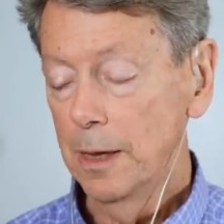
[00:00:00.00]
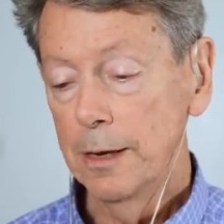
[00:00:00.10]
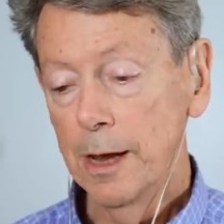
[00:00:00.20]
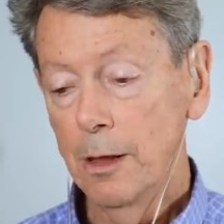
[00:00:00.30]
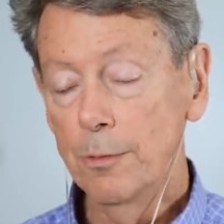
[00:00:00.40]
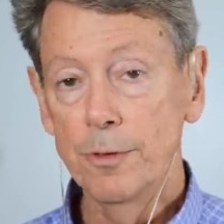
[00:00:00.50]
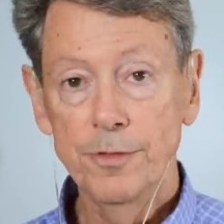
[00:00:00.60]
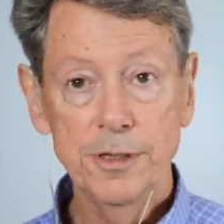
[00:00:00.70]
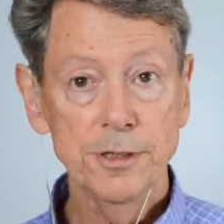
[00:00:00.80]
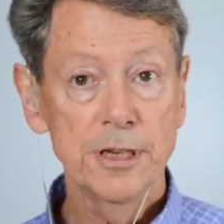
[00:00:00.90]
Now
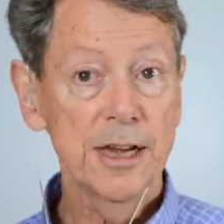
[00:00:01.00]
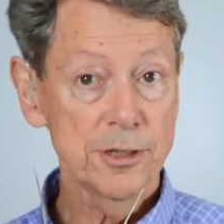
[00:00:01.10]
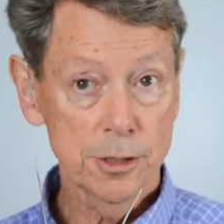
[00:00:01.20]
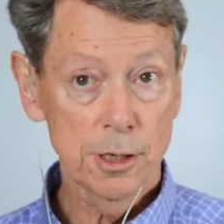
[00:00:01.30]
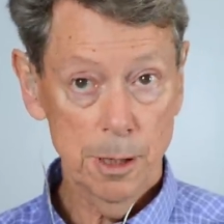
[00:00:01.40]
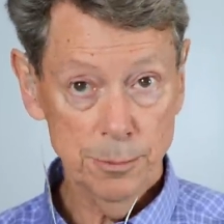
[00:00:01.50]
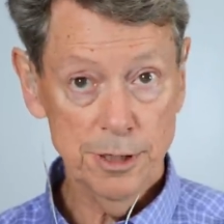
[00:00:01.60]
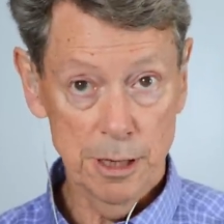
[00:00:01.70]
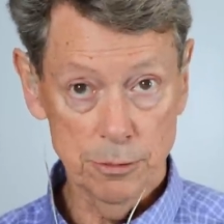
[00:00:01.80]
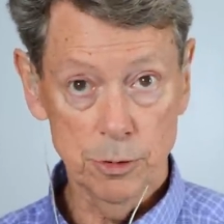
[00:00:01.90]
this text comes
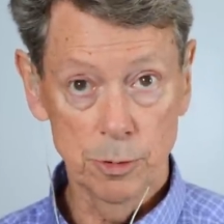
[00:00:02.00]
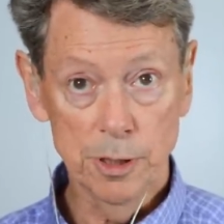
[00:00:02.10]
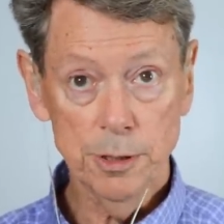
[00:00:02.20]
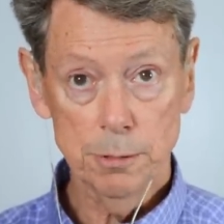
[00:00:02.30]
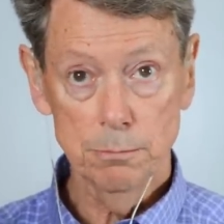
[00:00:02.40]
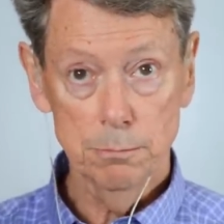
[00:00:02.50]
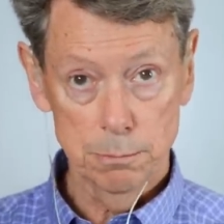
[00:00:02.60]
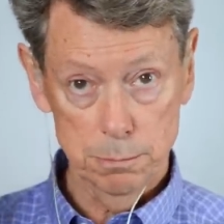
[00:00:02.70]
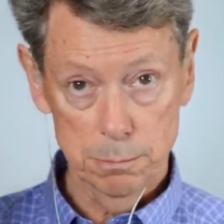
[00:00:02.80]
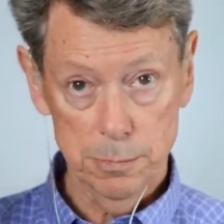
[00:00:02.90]
down to us,
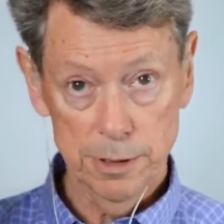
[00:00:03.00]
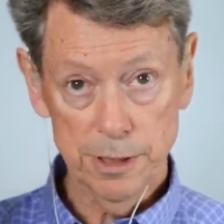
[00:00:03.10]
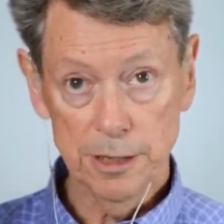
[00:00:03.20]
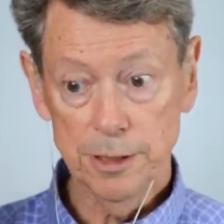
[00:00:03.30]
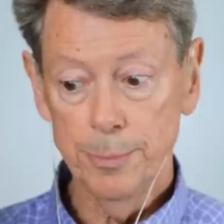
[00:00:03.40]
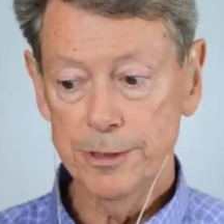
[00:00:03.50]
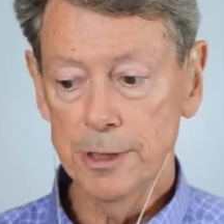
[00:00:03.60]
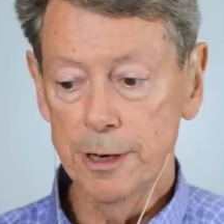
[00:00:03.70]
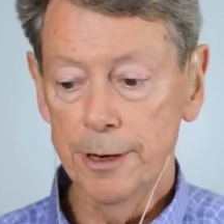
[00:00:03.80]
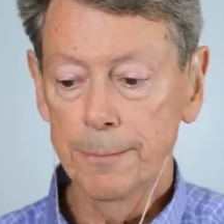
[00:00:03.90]
the
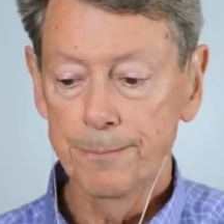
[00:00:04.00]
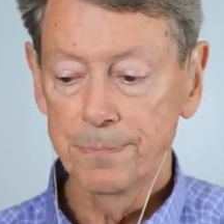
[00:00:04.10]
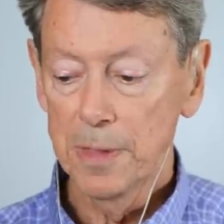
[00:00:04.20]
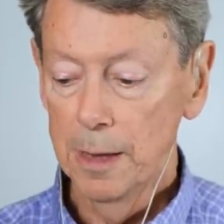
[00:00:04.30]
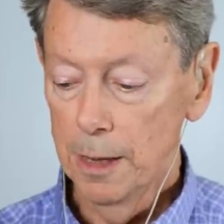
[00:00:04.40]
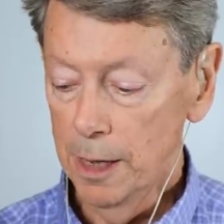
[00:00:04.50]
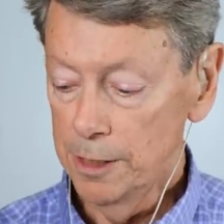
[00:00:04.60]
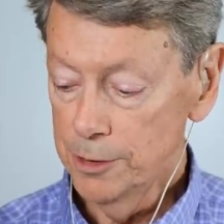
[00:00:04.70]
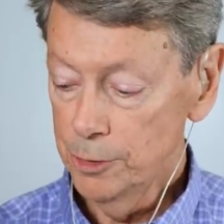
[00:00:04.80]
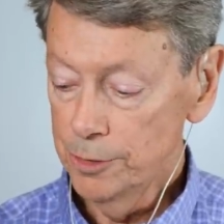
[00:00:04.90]
Satipatthana uh,
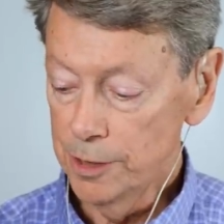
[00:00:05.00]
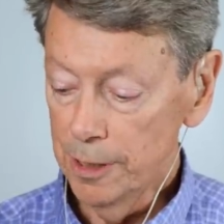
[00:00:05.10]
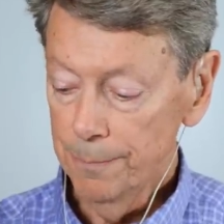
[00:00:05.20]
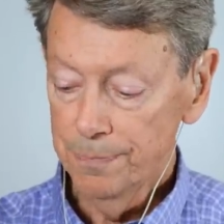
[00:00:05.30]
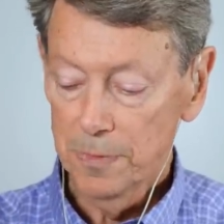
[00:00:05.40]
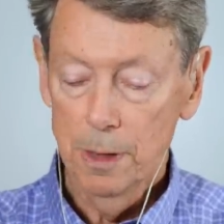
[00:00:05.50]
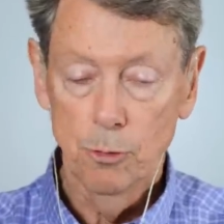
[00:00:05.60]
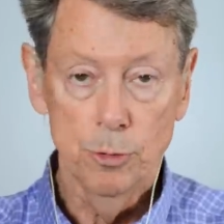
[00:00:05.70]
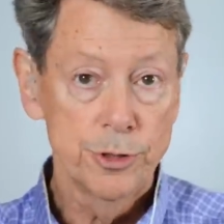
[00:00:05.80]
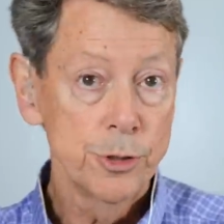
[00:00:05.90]
Sutta
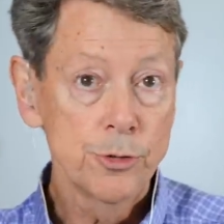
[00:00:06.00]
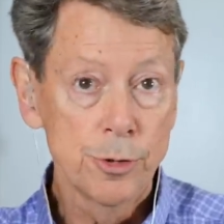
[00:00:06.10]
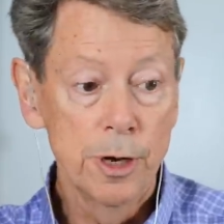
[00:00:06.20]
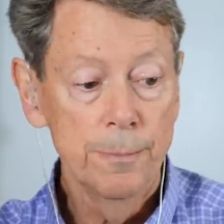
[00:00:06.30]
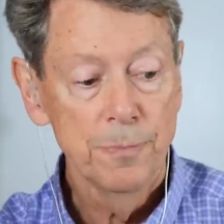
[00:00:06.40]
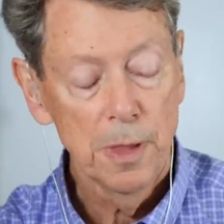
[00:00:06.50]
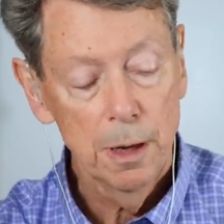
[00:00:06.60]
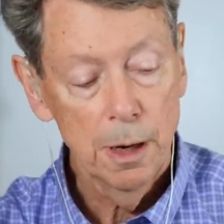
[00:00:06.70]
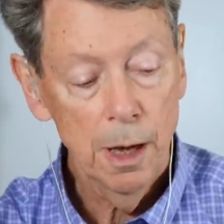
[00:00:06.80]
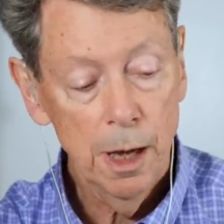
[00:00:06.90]
or Sutra,
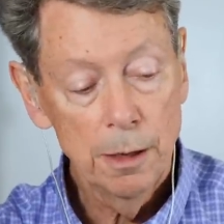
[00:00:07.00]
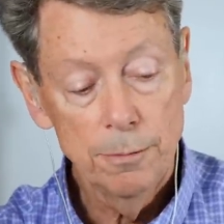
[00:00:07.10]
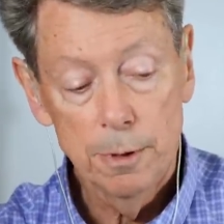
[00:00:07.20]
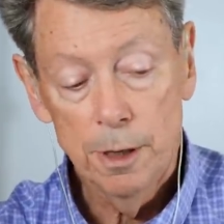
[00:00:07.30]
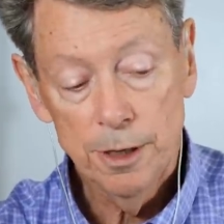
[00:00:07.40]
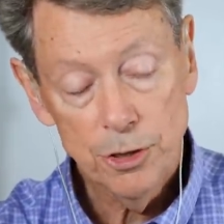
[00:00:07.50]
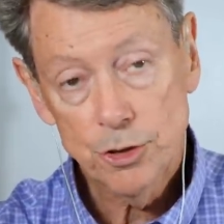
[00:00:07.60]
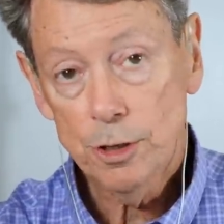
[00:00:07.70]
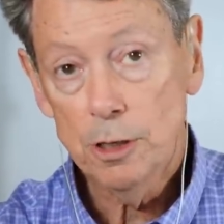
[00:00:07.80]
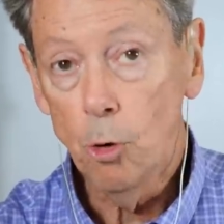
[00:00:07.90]
uh,
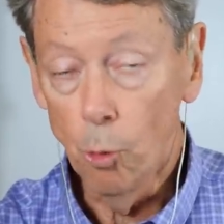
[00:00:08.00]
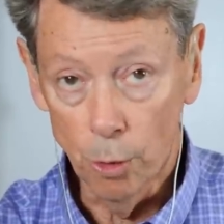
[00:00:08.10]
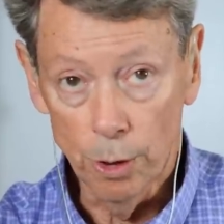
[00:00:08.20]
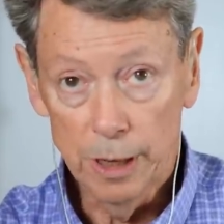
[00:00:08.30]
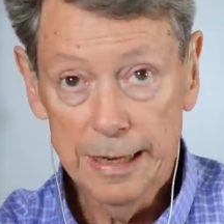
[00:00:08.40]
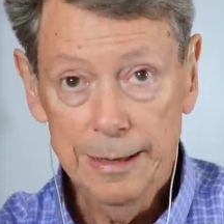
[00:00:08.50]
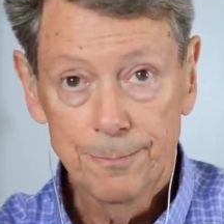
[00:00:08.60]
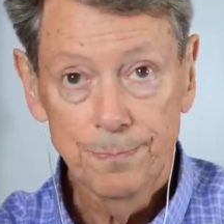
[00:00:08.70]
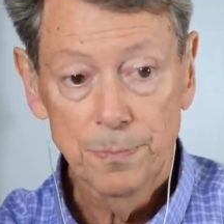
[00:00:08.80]
initially orally.